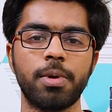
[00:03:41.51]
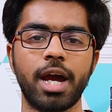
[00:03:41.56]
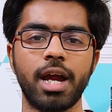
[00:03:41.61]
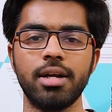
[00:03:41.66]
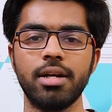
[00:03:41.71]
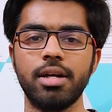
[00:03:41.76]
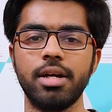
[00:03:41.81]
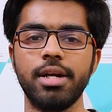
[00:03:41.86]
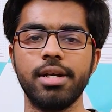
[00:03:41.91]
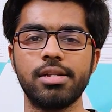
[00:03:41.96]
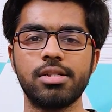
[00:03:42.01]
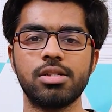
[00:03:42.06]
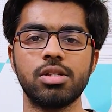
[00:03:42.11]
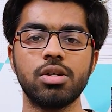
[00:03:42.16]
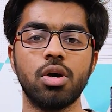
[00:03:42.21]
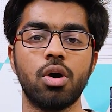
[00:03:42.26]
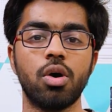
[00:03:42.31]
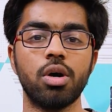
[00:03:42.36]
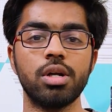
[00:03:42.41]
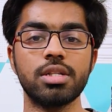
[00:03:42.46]

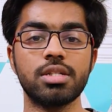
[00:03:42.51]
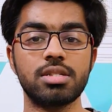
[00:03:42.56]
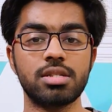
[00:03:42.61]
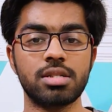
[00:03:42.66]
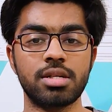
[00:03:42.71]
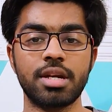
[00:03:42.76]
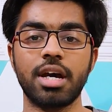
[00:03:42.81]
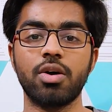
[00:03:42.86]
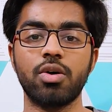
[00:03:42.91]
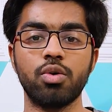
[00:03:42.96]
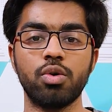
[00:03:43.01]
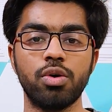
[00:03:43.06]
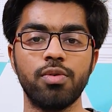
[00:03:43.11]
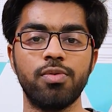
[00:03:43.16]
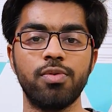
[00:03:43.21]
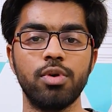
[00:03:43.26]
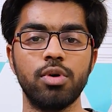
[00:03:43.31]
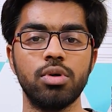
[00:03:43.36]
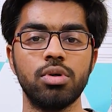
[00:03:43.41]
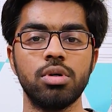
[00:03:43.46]
candidates on Stack
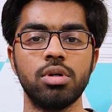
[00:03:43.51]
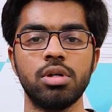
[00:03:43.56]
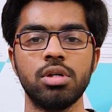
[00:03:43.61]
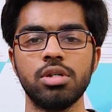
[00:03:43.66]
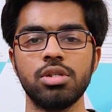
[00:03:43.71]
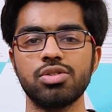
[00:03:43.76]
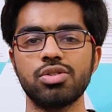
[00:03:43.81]
Overflow.